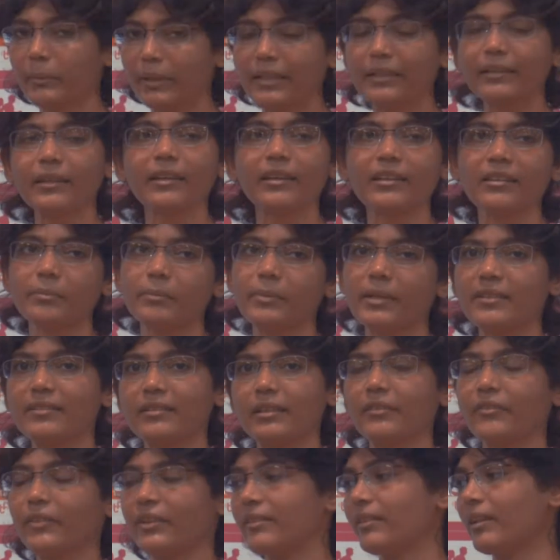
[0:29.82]
main thing is breast
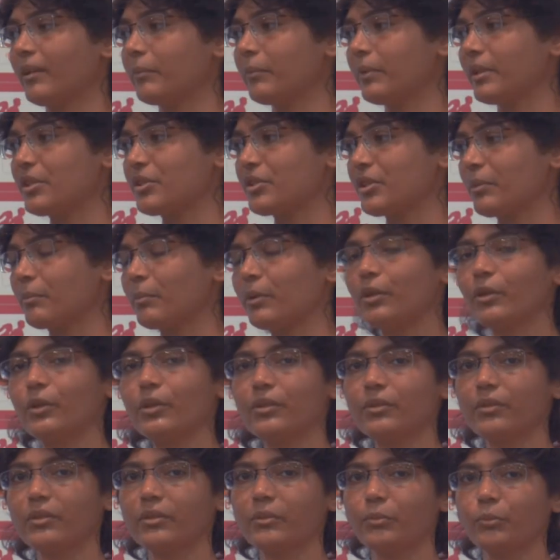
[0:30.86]
self-examination,
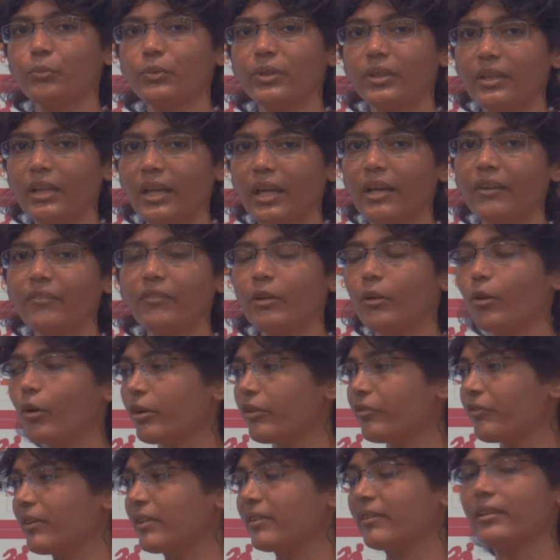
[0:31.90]
because we have a
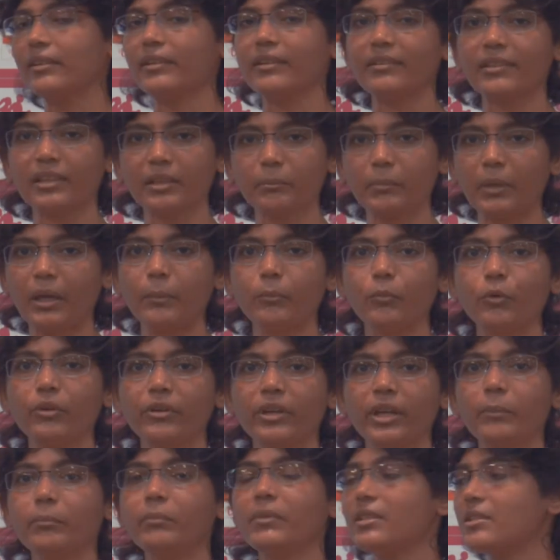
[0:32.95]
lot of facilities like
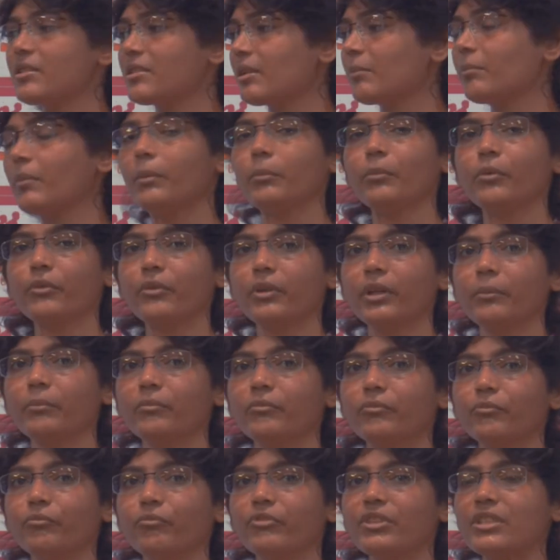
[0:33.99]
mammogram, digital mammogram,
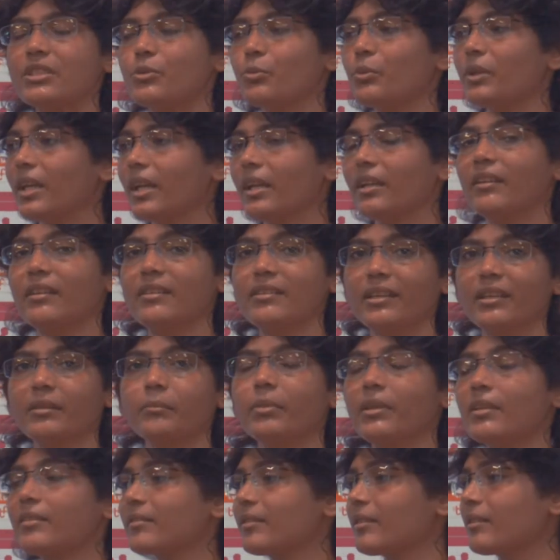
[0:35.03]
which we can
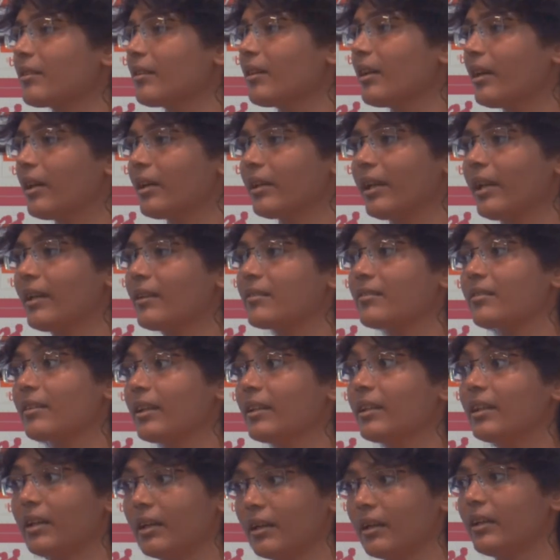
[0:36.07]
detect breast cancer
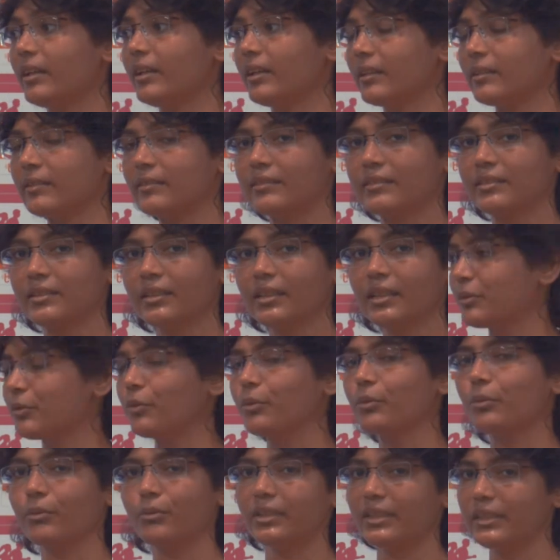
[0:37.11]
at the earliest.
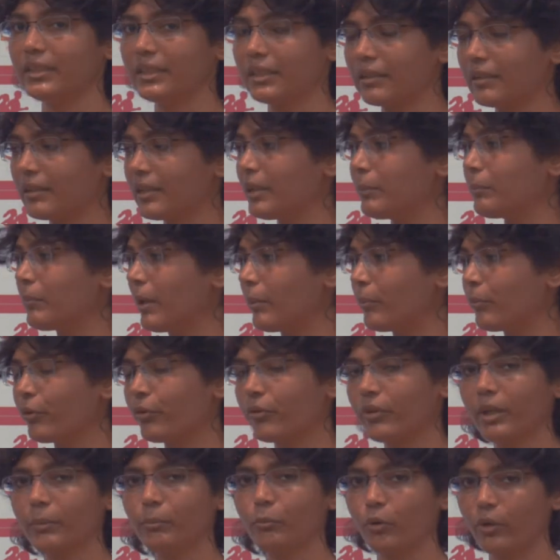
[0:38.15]
So yearly
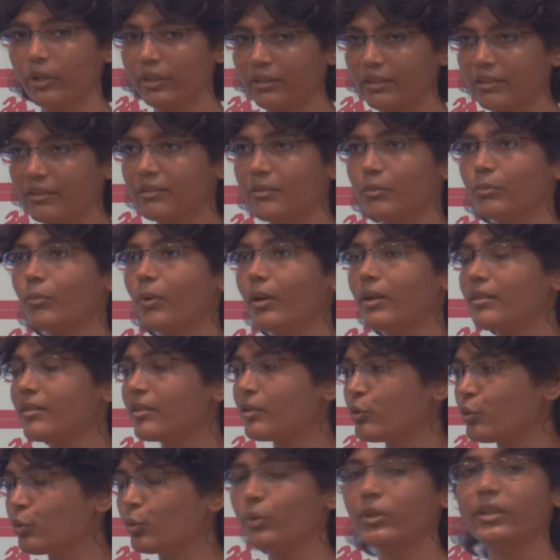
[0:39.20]
mammogram, or at least once
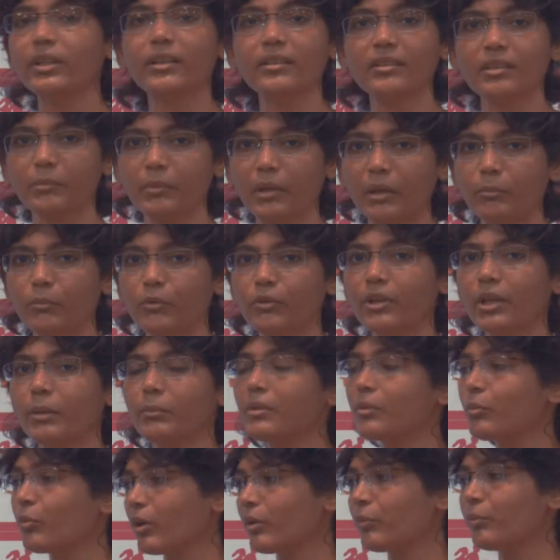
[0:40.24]
in 2 years a
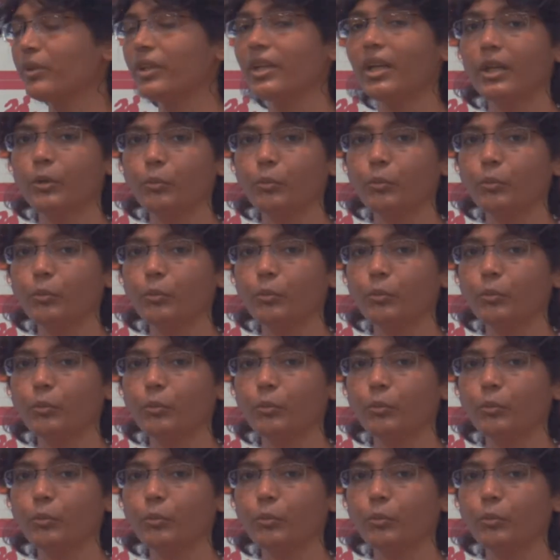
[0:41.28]
mammogram, is what we are